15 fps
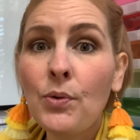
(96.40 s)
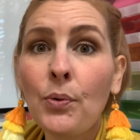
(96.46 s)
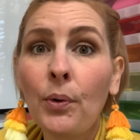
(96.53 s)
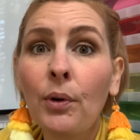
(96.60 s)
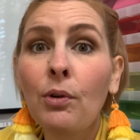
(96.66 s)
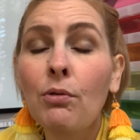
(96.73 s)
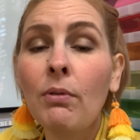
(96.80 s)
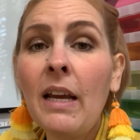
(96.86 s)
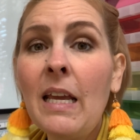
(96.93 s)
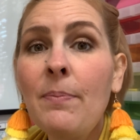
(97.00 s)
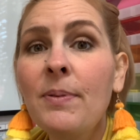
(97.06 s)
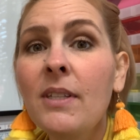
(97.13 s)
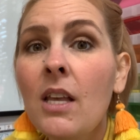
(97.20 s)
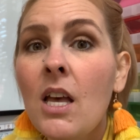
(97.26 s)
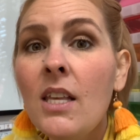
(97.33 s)
or
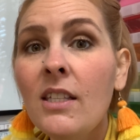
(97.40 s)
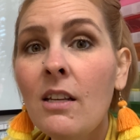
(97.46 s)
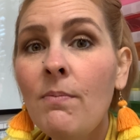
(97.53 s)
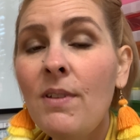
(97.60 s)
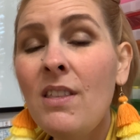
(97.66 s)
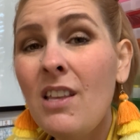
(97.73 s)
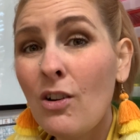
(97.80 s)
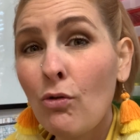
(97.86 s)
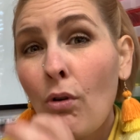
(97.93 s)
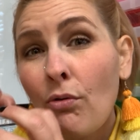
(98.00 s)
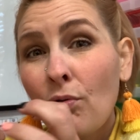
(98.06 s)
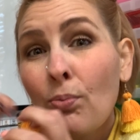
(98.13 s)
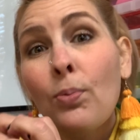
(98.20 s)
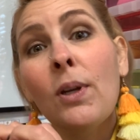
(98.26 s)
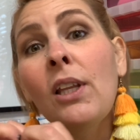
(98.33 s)
grapes, something that grows
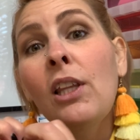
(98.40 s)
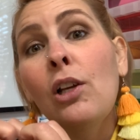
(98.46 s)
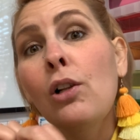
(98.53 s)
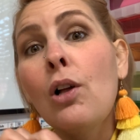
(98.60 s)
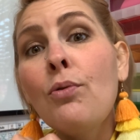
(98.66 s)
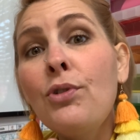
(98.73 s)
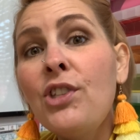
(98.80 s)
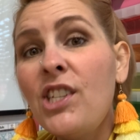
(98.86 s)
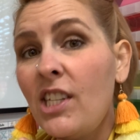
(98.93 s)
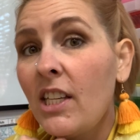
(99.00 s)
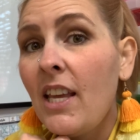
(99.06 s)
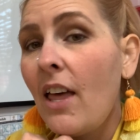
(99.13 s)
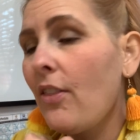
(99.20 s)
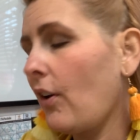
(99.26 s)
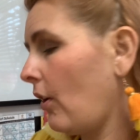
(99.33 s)
really close
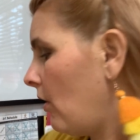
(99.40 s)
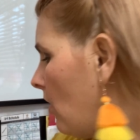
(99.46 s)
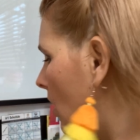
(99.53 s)
together.